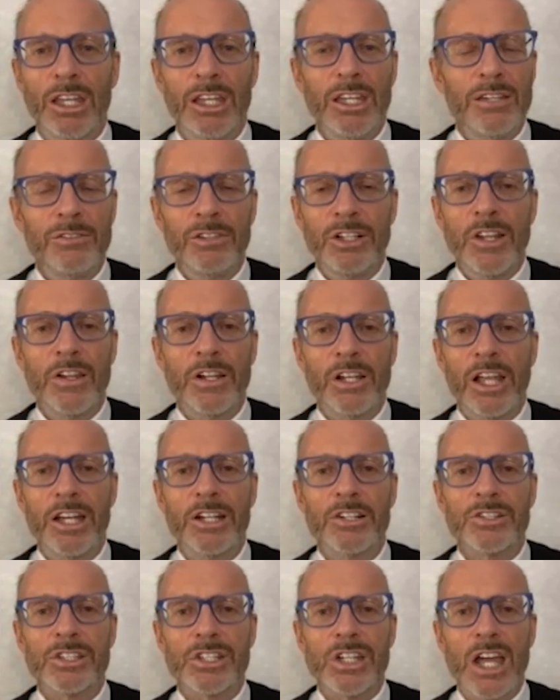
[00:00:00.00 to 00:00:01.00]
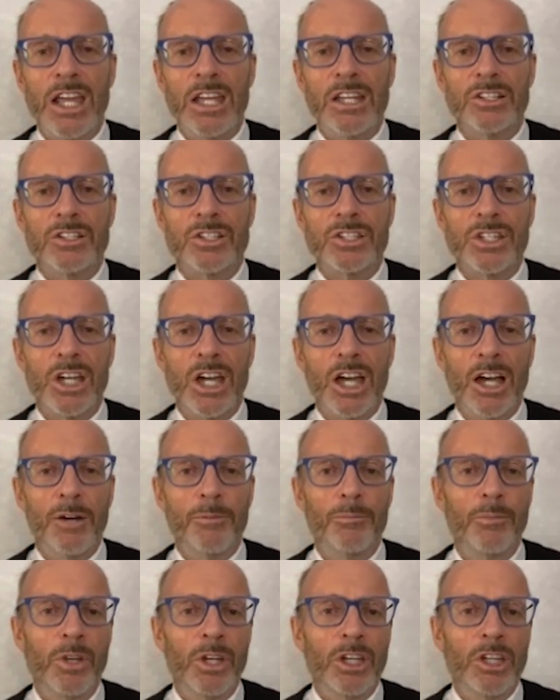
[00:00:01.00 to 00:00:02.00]
even in the light of science.
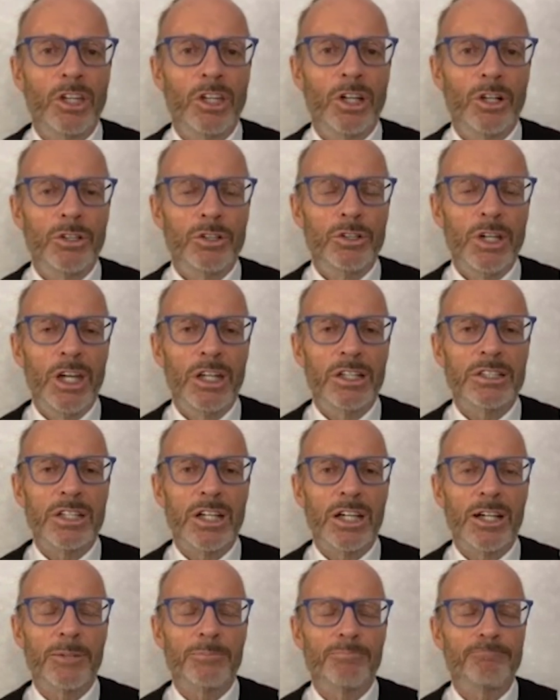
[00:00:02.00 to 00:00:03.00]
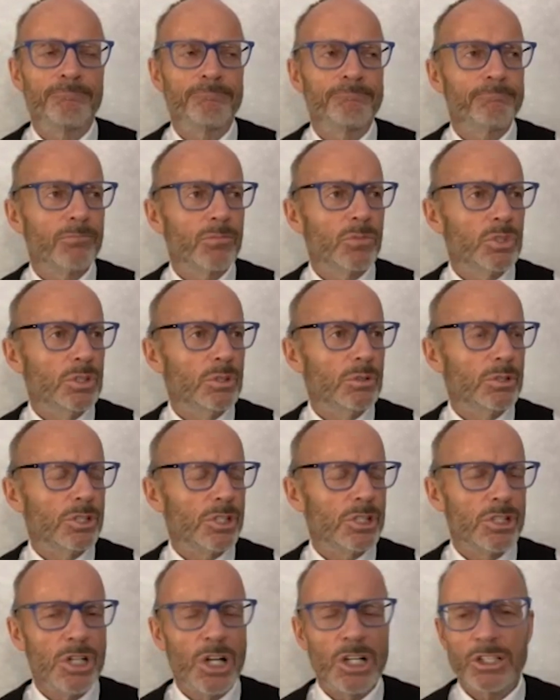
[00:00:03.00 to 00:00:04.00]
You had was
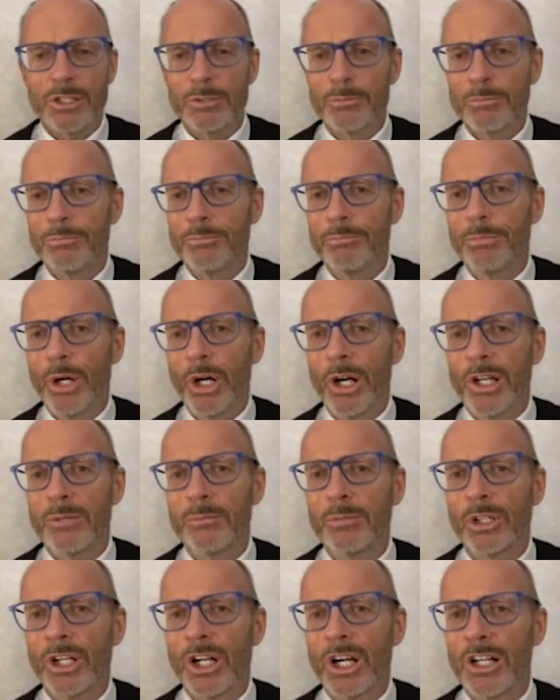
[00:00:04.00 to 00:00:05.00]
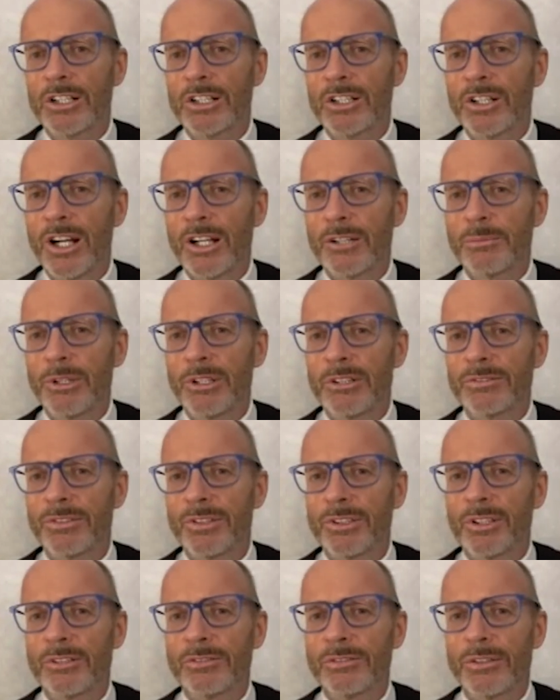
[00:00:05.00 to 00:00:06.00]
it Dr. Bonnie Millard? Correct me if
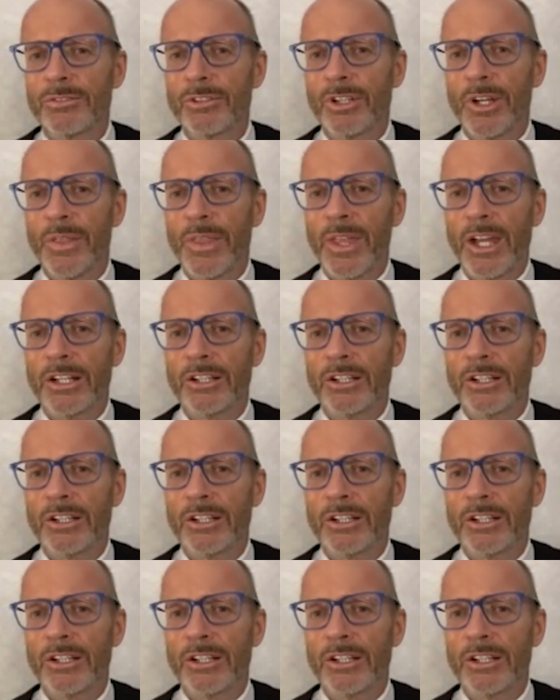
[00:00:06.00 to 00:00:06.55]
I've got that